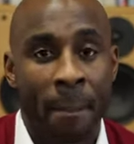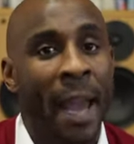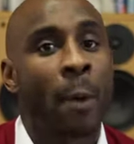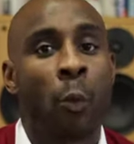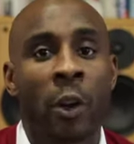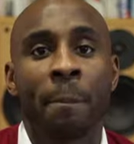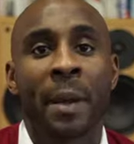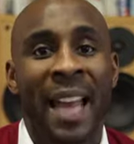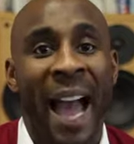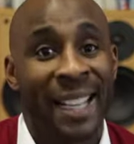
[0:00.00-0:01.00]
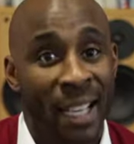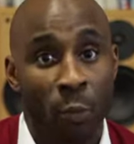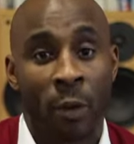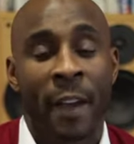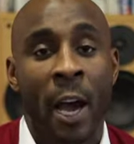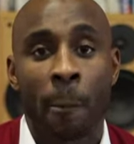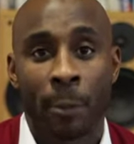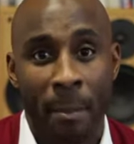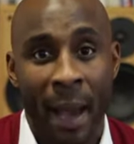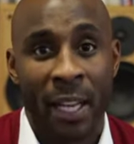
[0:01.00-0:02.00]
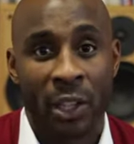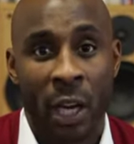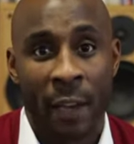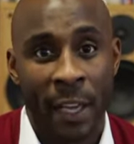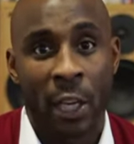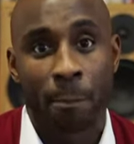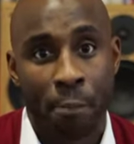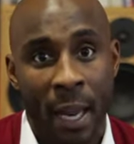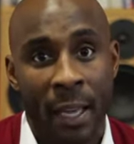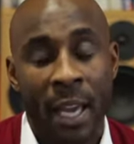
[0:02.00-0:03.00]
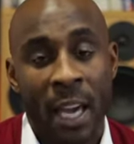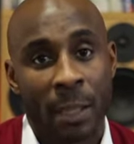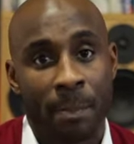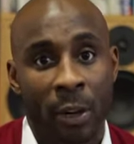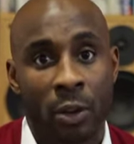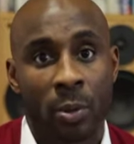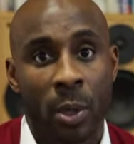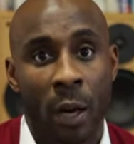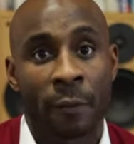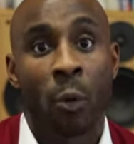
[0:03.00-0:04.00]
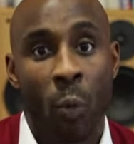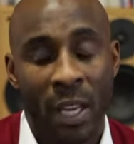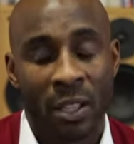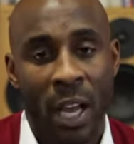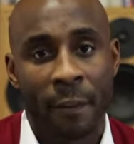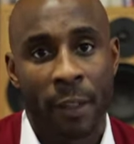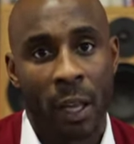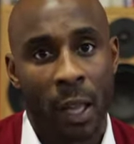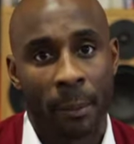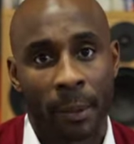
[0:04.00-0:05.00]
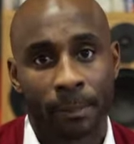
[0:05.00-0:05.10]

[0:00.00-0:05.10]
but it would have been added and would have helped the manager if he could bring his backroom staff when he signed for the club.